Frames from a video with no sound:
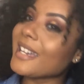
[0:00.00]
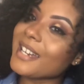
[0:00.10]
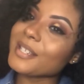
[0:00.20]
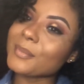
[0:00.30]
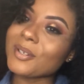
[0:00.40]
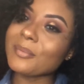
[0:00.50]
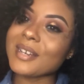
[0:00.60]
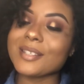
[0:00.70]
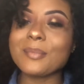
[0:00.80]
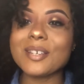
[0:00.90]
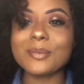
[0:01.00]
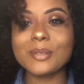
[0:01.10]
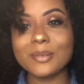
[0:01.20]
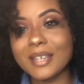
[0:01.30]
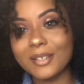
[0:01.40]
guys welcome back to my
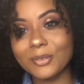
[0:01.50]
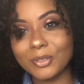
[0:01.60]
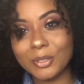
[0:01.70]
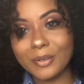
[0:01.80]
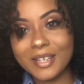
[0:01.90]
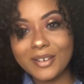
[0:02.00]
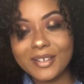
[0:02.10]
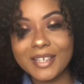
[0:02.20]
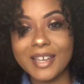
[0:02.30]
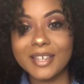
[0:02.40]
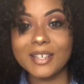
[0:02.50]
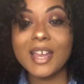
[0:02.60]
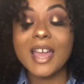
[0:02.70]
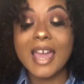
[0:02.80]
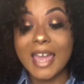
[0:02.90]
youtube channel joey here
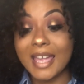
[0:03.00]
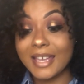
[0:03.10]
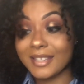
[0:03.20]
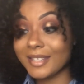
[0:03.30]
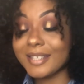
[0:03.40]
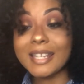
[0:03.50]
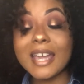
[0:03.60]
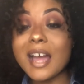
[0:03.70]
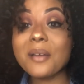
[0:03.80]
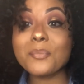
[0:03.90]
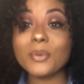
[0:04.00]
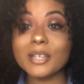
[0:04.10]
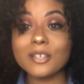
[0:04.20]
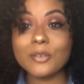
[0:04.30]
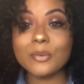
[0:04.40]
again and today i'm
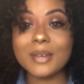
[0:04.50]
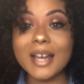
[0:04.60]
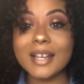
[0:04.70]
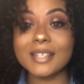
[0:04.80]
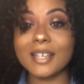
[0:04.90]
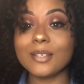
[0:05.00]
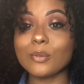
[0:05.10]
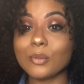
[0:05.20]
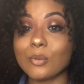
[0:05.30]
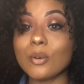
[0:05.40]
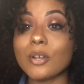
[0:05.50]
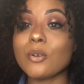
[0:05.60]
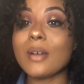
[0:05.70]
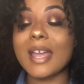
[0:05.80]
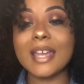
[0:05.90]
bringing you guys a
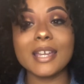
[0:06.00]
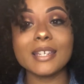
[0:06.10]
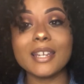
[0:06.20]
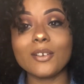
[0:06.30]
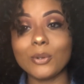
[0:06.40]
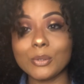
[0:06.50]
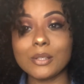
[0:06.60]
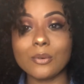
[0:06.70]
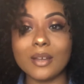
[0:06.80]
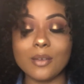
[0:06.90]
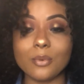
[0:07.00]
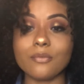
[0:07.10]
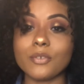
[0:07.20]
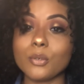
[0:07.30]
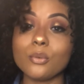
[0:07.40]
tutorial and also a
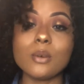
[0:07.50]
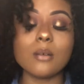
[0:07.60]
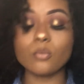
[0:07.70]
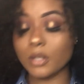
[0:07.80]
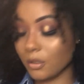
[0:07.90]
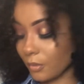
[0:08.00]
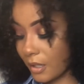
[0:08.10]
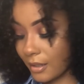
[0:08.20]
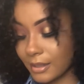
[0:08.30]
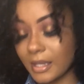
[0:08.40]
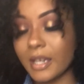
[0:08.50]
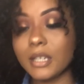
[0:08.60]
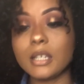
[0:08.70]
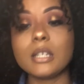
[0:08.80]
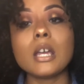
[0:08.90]
review i'm really really
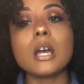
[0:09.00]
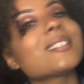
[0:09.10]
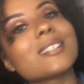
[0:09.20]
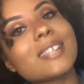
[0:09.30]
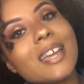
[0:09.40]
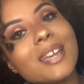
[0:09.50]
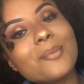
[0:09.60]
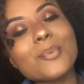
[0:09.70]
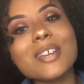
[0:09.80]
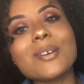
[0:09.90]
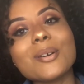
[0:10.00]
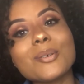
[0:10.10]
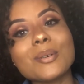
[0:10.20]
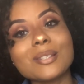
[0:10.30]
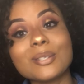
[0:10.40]
excited today we are
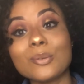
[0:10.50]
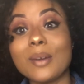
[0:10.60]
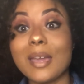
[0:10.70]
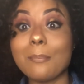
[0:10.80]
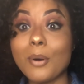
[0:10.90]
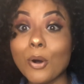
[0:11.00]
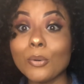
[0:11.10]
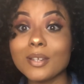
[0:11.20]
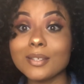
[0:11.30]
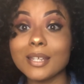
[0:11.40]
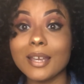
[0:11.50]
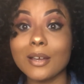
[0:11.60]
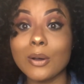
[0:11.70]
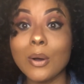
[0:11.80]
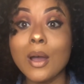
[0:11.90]
going to do a
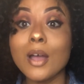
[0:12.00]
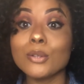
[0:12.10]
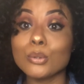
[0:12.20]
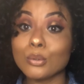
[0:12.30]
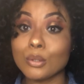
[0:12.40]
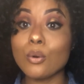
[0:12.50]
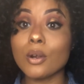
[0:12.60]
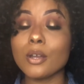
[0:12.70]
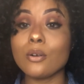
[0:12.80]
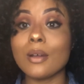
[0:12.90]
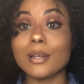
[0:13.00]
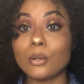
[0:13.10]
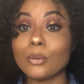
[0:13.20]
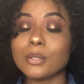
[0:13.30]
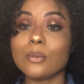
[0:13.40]
ponytail tutorial and
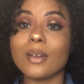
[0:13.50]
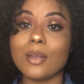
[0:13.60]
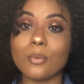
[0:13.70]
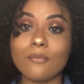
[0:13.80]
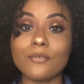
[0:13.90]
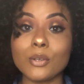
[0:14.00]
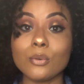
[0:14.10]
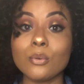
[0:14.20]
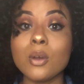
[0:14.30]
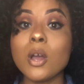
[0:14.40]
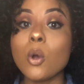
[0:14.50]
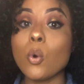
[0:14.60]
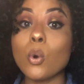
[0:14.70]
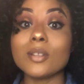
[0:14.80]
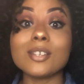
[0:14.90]
also a review
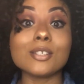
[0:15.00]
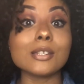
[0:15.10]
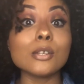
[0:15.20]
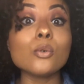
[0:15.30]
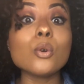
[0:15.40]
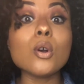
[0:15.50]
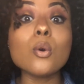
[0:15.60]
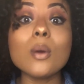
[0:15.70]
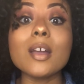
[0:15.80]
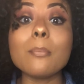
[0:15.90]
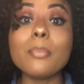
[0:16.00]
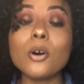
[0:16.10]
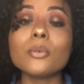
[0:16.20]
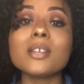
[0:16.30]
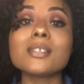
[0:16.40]
on these new quick
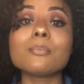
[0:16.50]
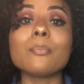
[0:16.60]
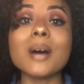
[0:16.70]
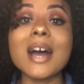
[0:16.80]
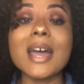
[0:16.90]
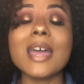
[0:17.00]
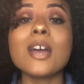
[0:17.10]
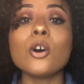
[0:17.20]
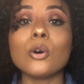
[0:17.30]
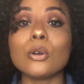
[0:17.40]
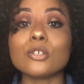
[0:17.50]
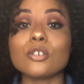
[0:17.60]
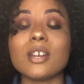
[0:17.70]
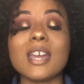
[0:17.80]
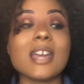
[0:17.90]
ponies by
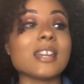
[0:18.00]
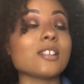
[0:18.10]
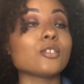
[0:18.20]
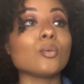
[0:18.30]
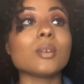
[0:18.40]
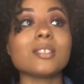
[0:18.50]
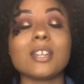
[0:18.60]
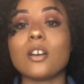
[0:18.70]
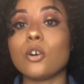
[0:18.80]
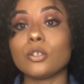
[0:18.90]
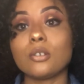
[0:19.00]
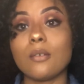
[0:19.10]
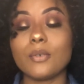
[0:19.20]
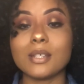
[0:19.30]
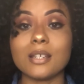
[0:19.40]
Outre and I do want to thank
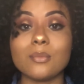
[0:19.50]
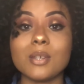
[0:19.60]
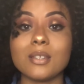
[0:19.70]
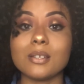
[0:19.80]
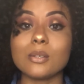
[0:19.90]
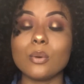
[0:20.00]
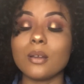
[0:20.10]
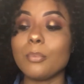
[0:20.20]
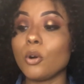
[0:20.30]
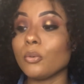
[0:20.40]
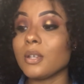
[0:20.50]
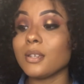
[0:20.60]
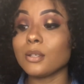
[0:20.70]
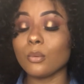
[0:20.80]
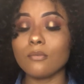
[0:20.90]
Outre for sending me this quick
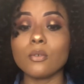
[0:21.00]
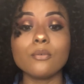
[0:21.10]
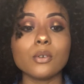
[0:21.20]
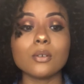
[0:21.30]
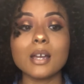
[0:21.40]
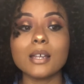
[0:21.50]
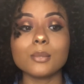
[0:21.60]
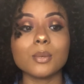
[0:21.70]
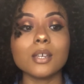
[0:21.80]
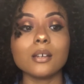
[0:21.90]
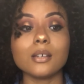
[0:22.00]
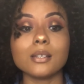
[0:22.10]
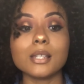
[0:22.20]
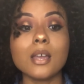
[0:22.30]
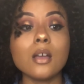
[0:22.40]
pony to review for you guys
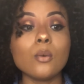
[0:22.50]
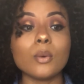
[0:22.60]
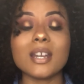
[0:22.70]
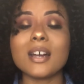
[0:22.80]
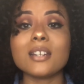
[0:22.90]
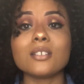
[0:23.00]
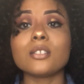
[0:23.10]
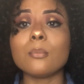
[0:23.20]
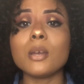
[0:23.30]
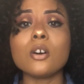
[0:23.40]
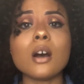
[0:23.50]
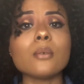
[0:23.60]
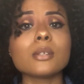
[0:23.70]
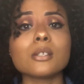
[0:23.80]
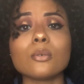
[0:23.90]
because when I got it in the mail
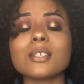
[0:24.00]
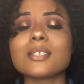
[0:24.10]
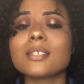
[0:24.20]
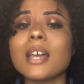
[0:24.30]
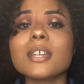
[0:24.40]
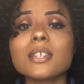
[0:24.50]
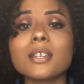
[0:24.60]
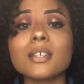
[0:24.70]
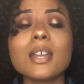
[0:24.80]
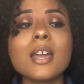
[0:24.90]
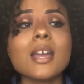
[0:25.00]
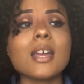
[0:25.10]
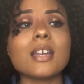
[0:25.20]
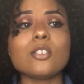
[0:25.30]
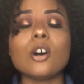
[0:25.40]
I was so excited
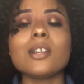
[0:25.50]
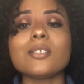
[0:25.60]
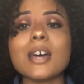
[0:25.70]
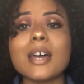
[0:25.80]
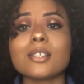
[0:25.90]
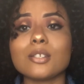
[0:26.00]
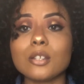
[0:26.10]
and all of that